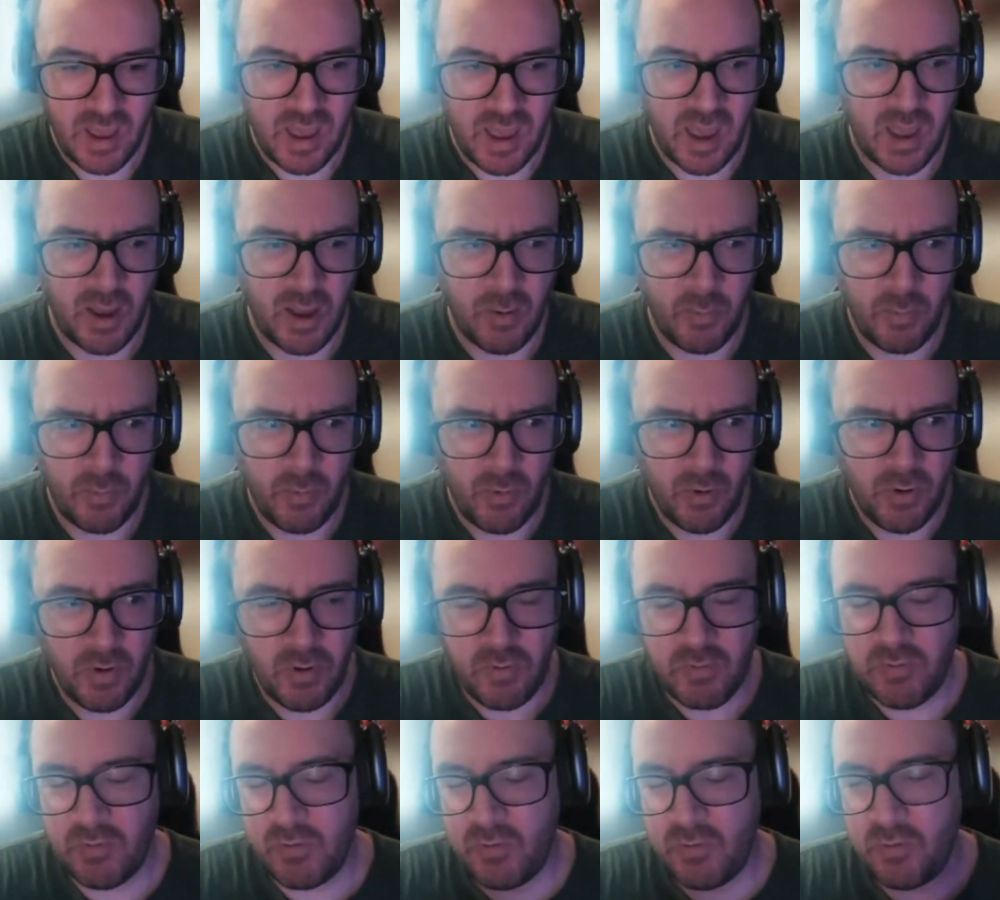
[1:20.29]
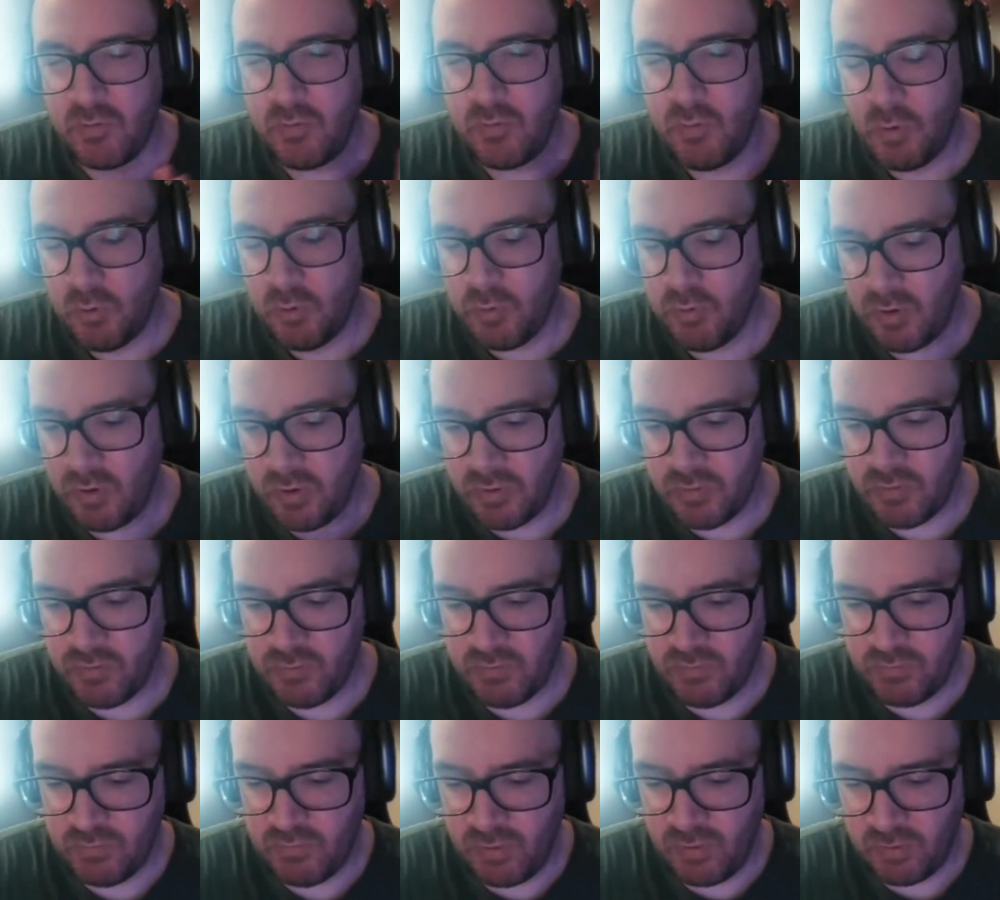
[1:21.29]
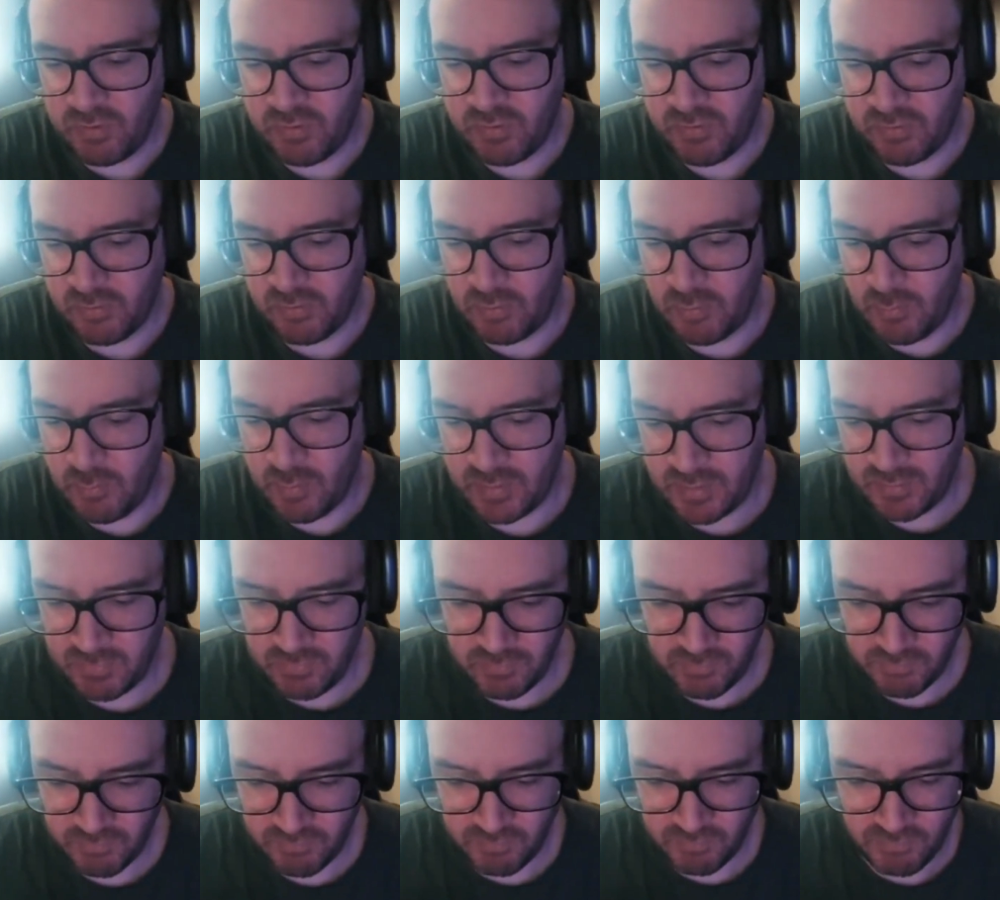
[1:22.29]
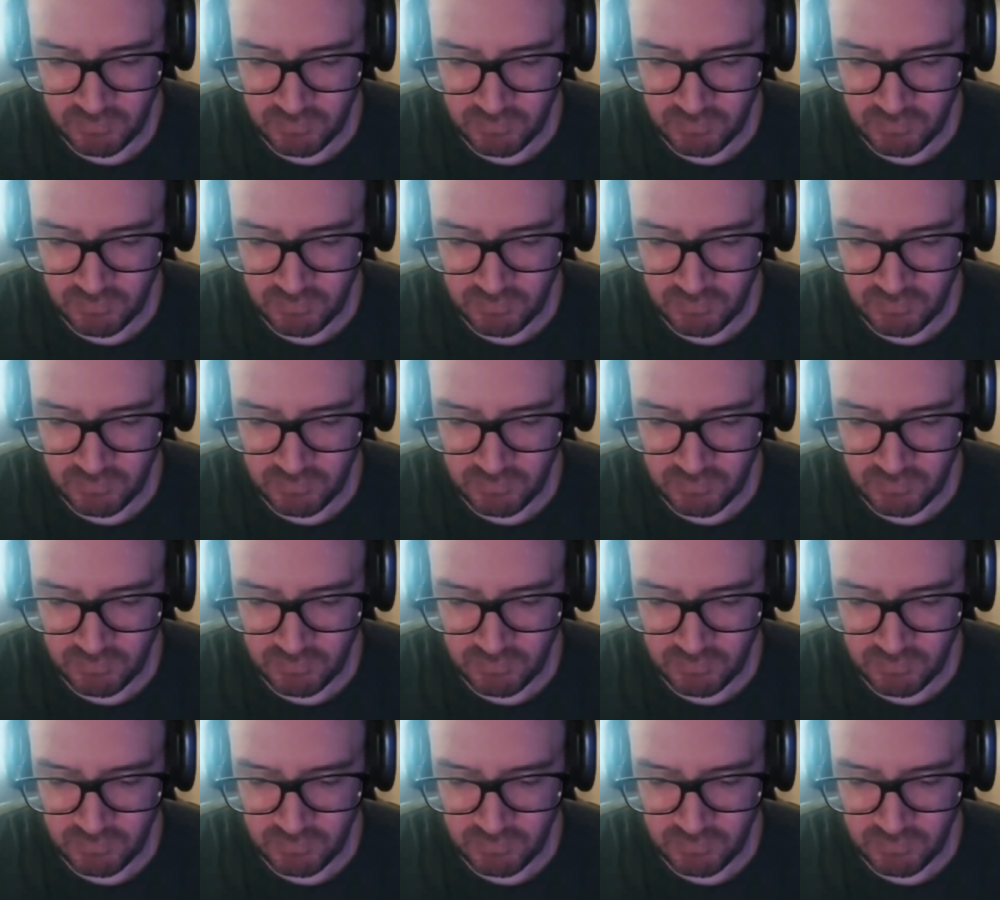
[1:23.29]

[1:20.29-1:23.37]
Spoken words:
Uh, ju- just so we can